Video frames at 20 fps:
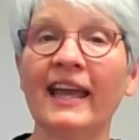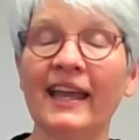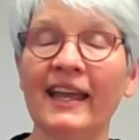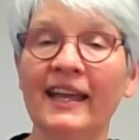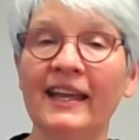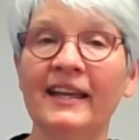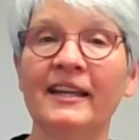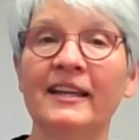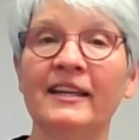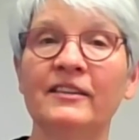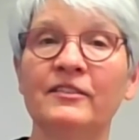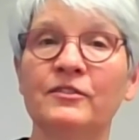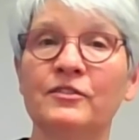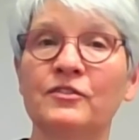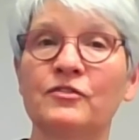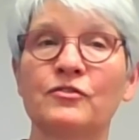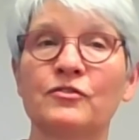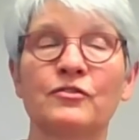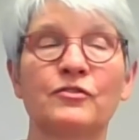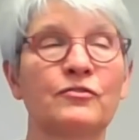a
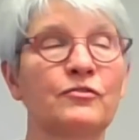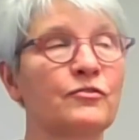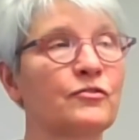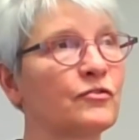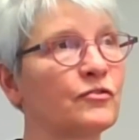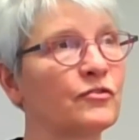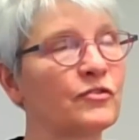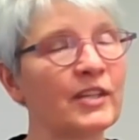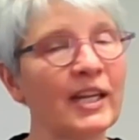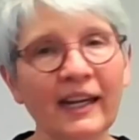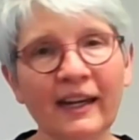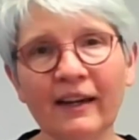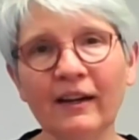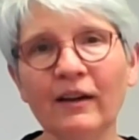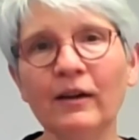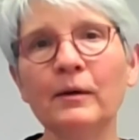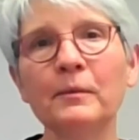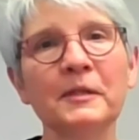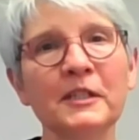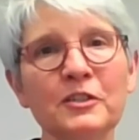
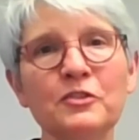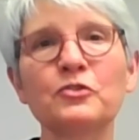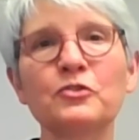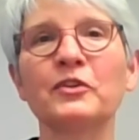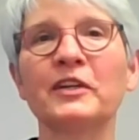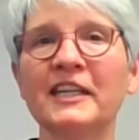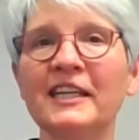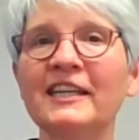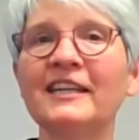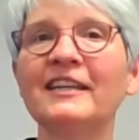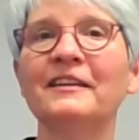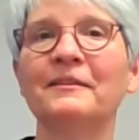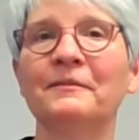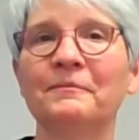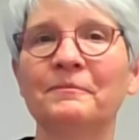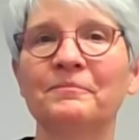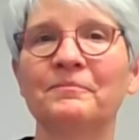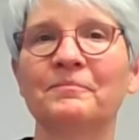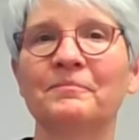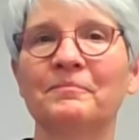terribly tricky
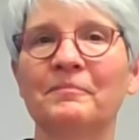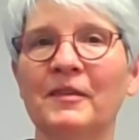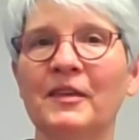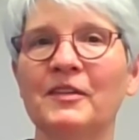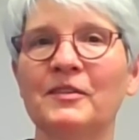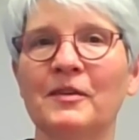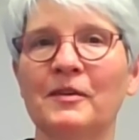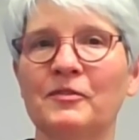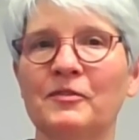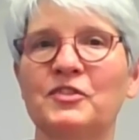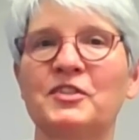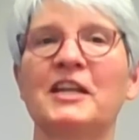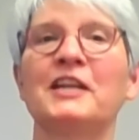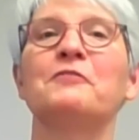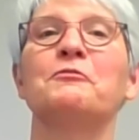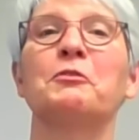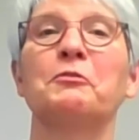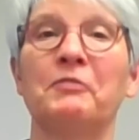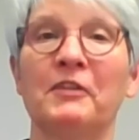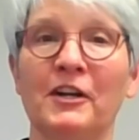state of
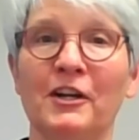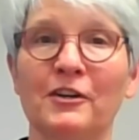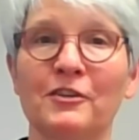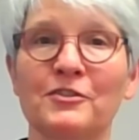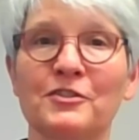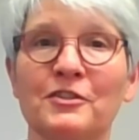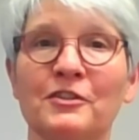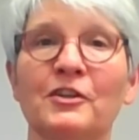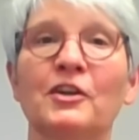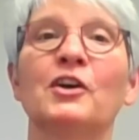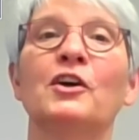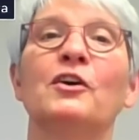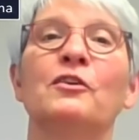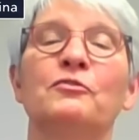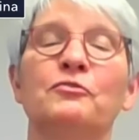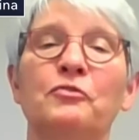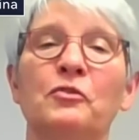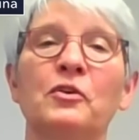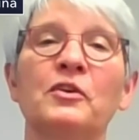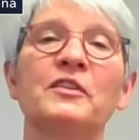affairs
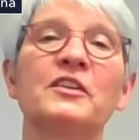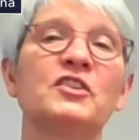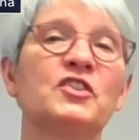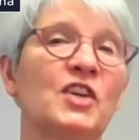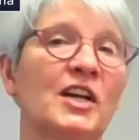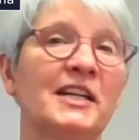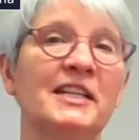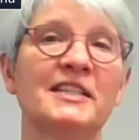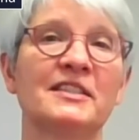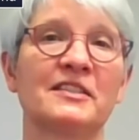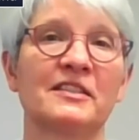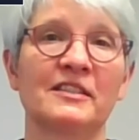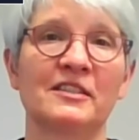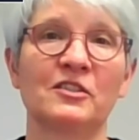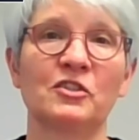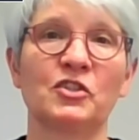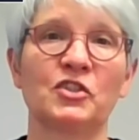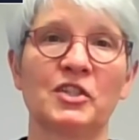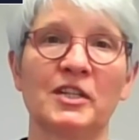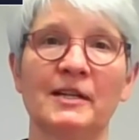for the Chinese
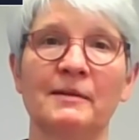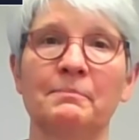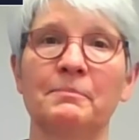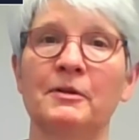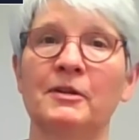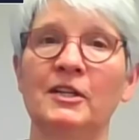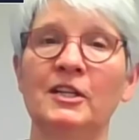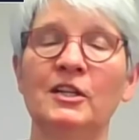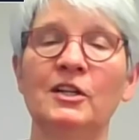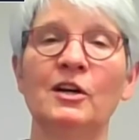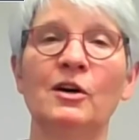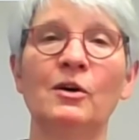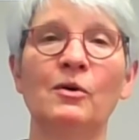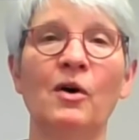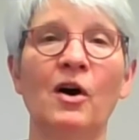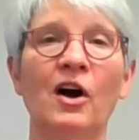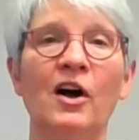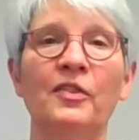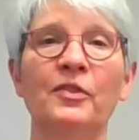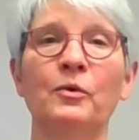leadership. You know,
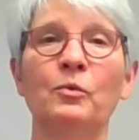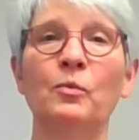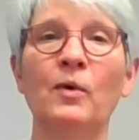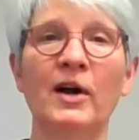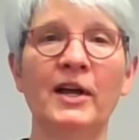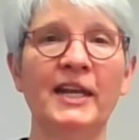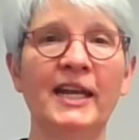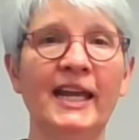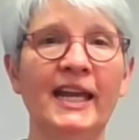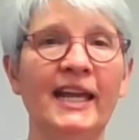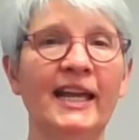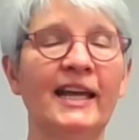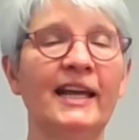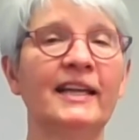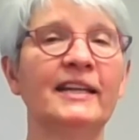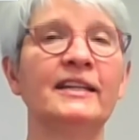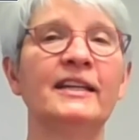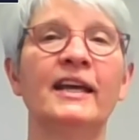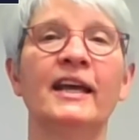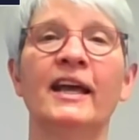on the one
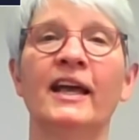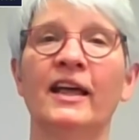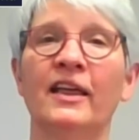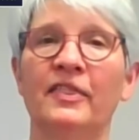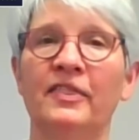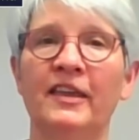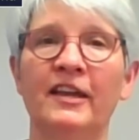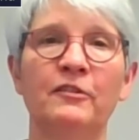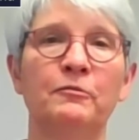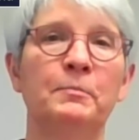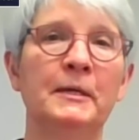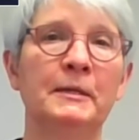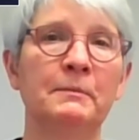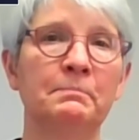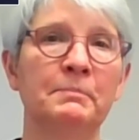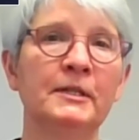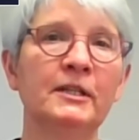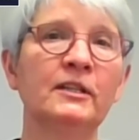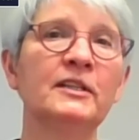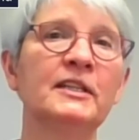hand, they've been
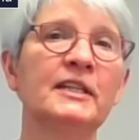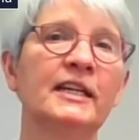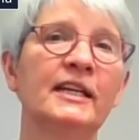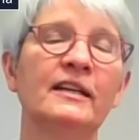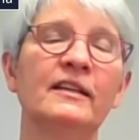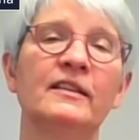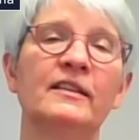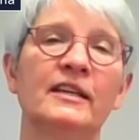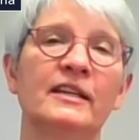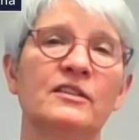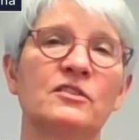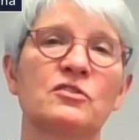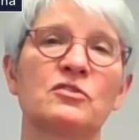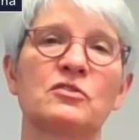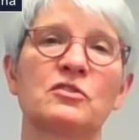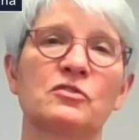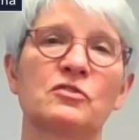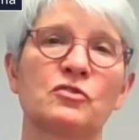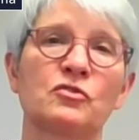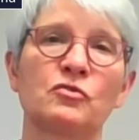building
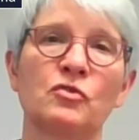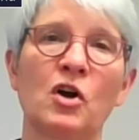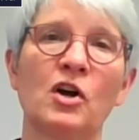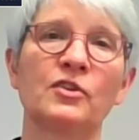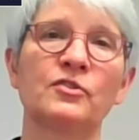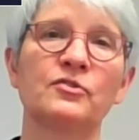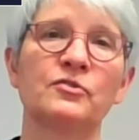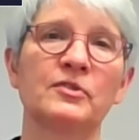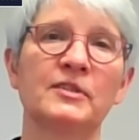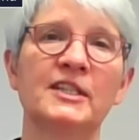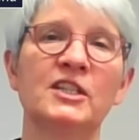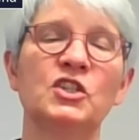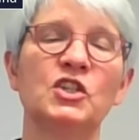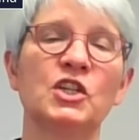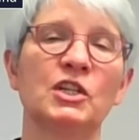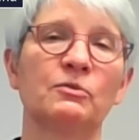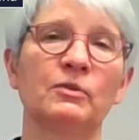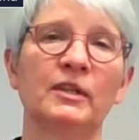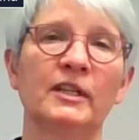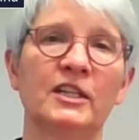this strong
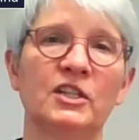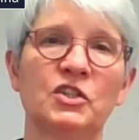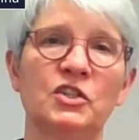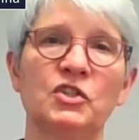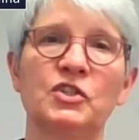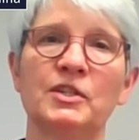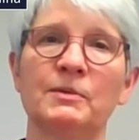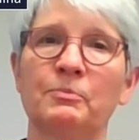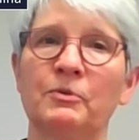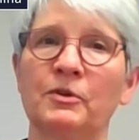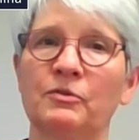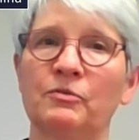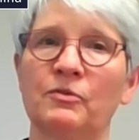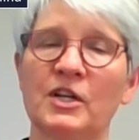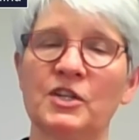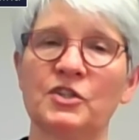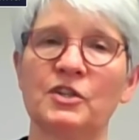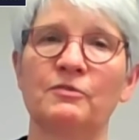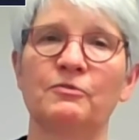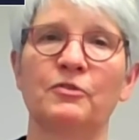strategic relationship with
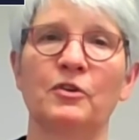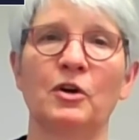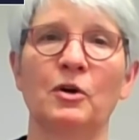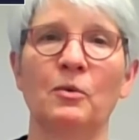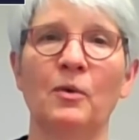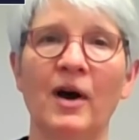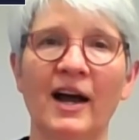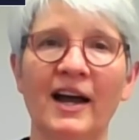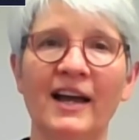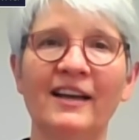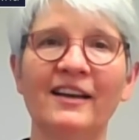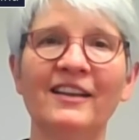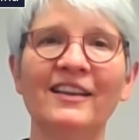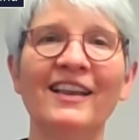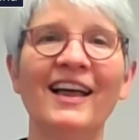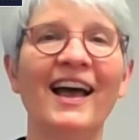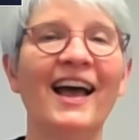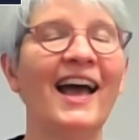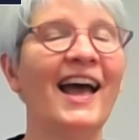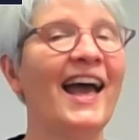Russia for a
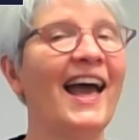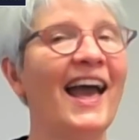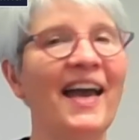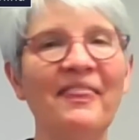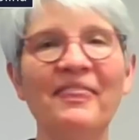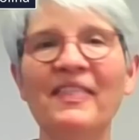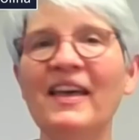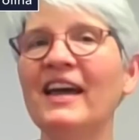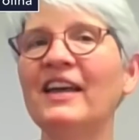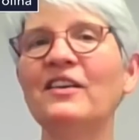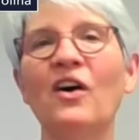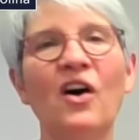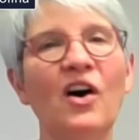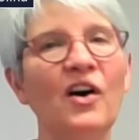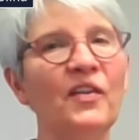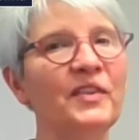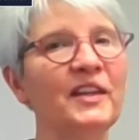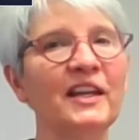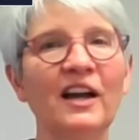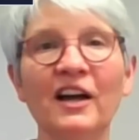while. And then
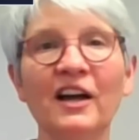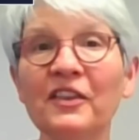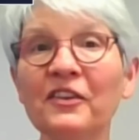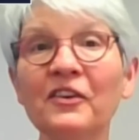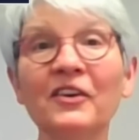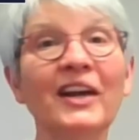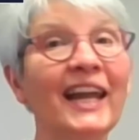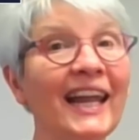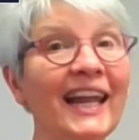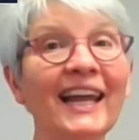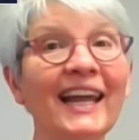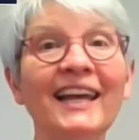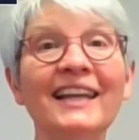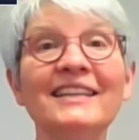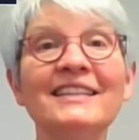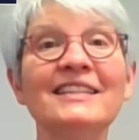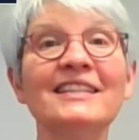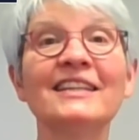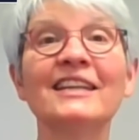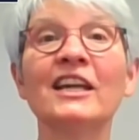on the other
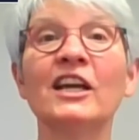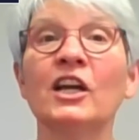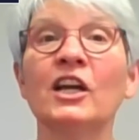hand,